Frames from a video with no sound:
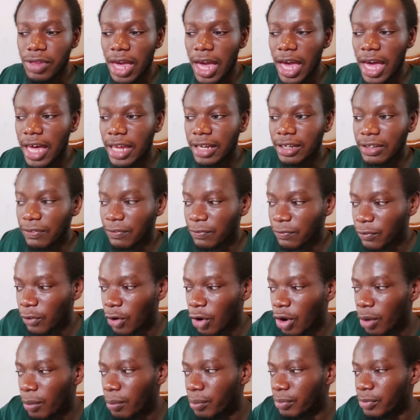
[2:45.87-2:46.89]
and
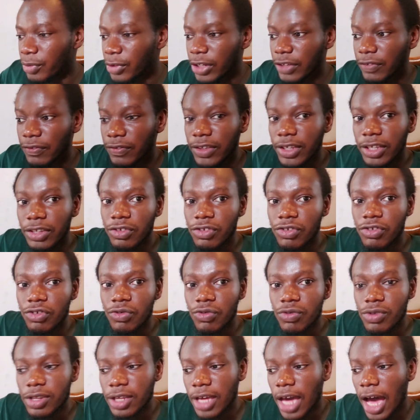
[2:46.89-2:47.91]
fall privy
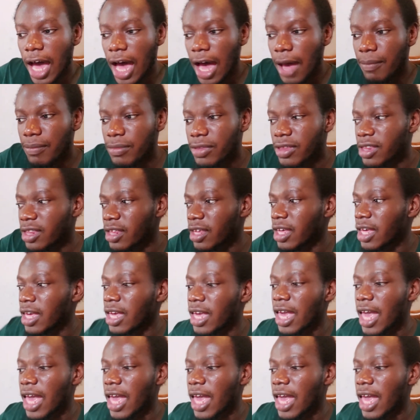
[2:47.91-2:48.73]
to scams